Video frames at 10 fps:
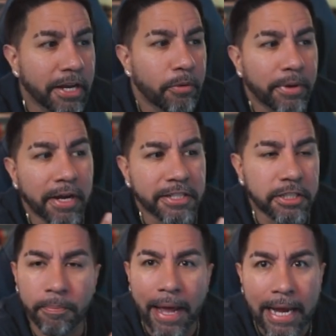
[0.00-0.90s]
We got
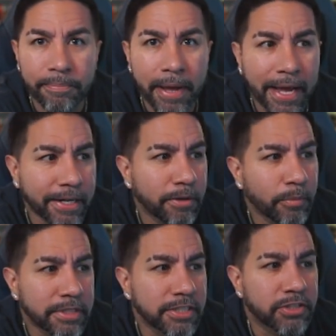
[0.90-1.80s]
your backpack,
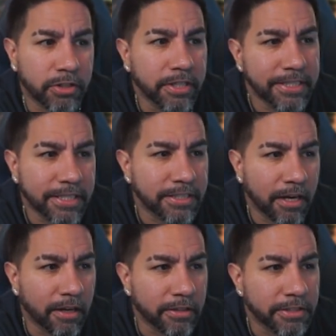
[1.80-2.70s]
which is
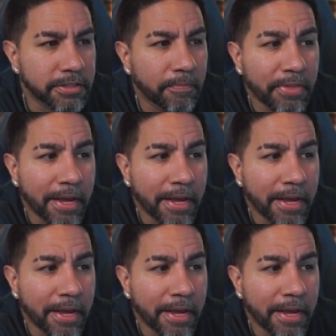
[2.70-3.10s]
$36.